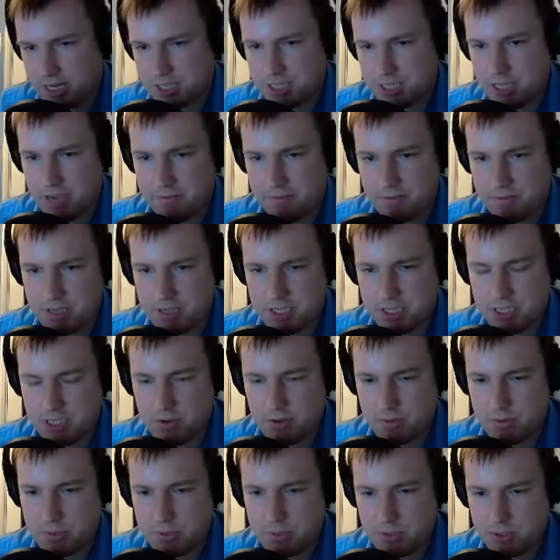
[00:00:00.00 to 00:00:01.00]
have this go
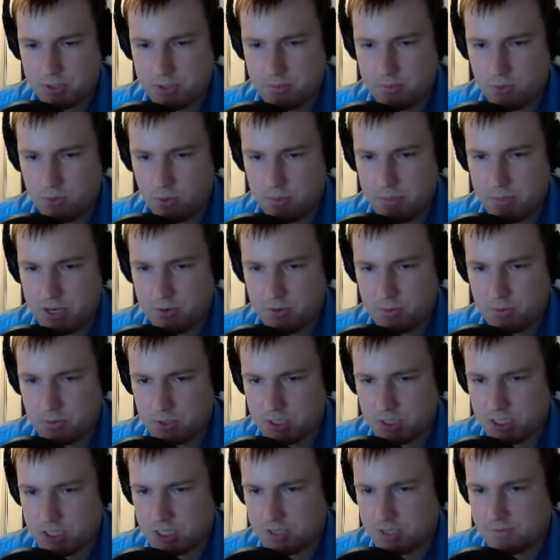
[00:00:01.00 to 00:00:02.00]
and build some more minerals
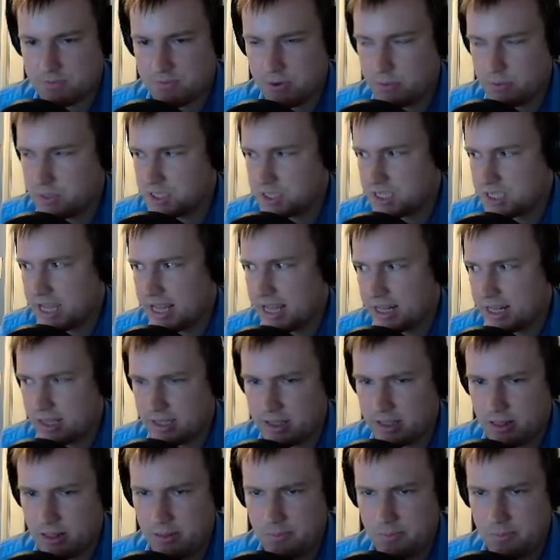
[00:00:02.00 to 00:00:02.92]
and just focus that a little.